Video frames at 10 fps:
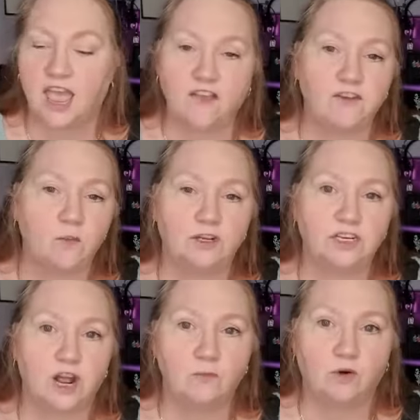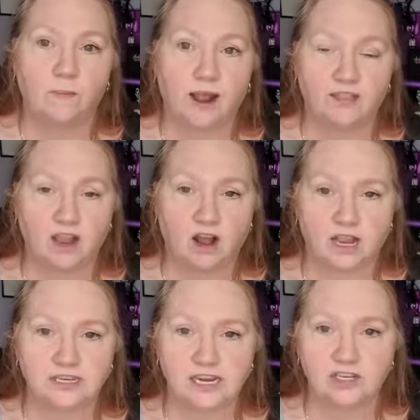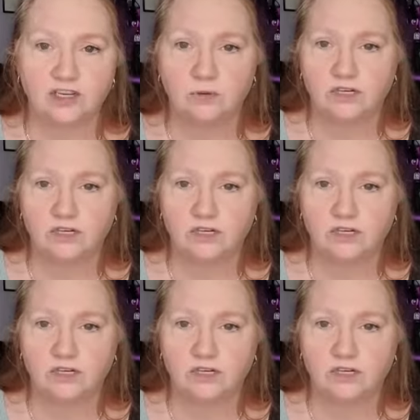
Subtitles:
If you want to know more about the eye essential,